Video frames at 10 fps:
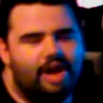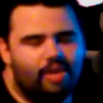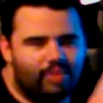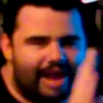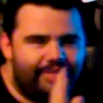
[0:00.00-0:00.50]

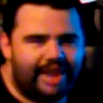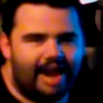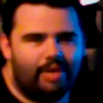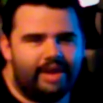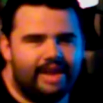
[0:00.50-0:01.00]
around the
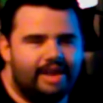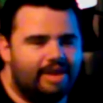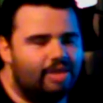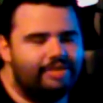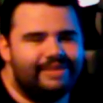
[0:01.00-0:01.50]
area,
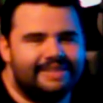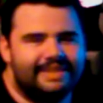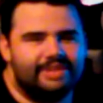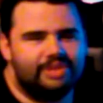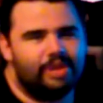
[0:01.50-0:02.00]
and all of these
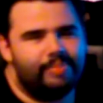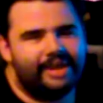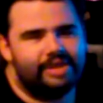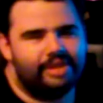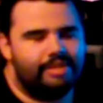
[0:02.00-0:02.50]
things are so
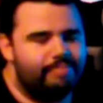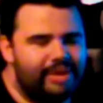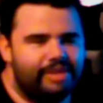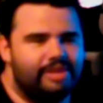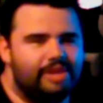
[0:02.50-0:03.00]

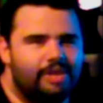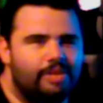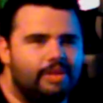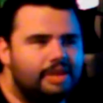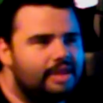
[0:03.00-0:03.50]
bigger than
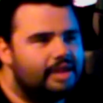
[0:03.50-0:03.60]
you.